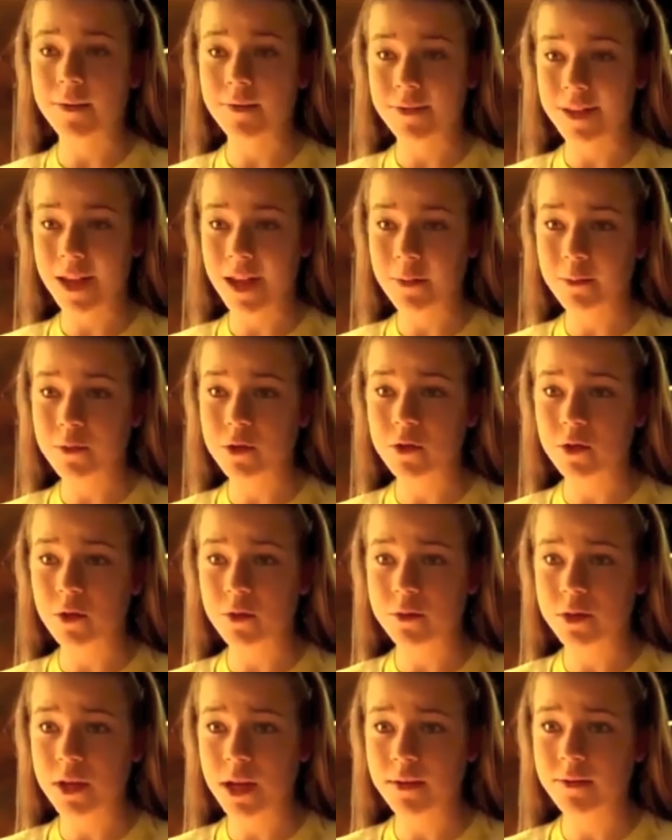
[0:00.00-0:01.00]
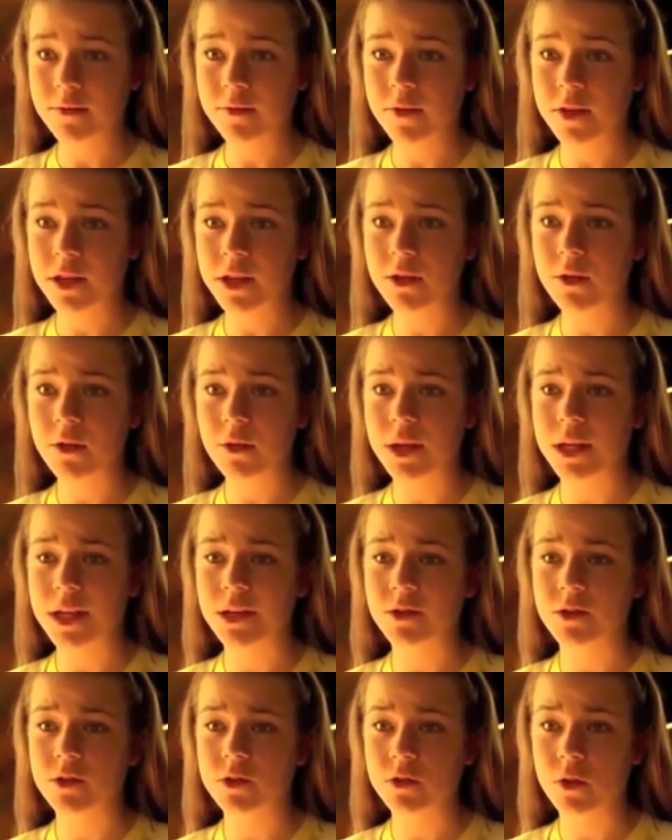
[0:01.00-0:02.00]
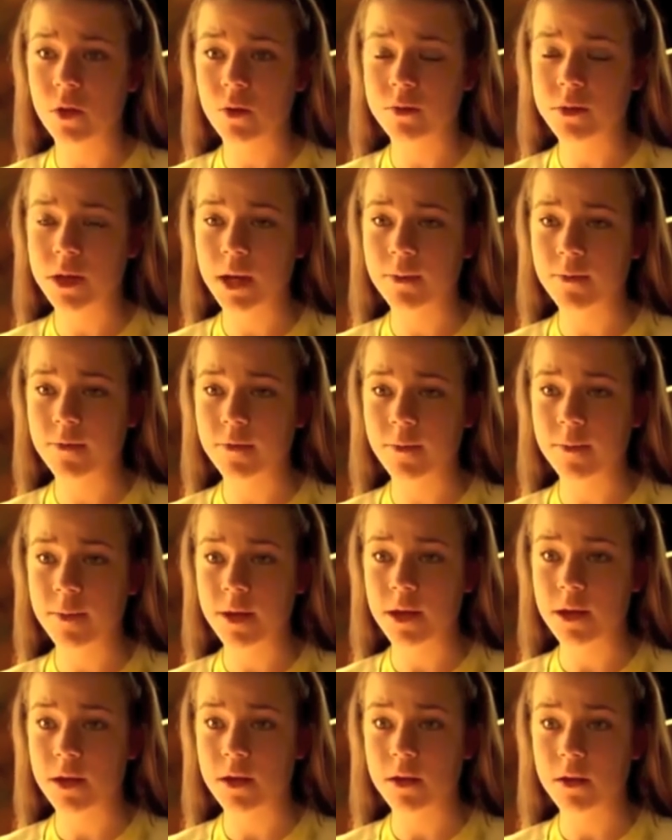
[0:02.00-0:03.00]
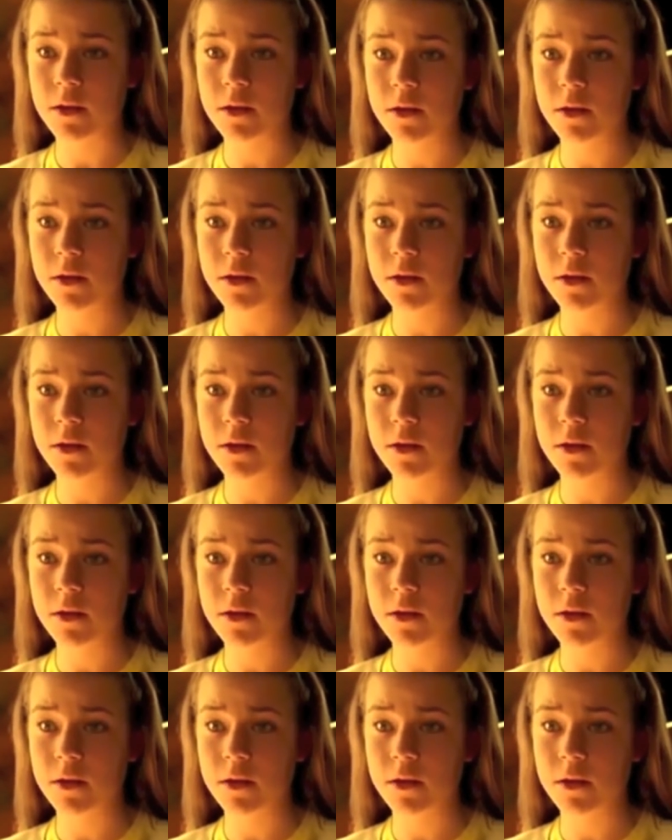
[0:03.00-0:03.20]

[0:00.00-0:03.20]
If time stopped time for you, he could stop time for me.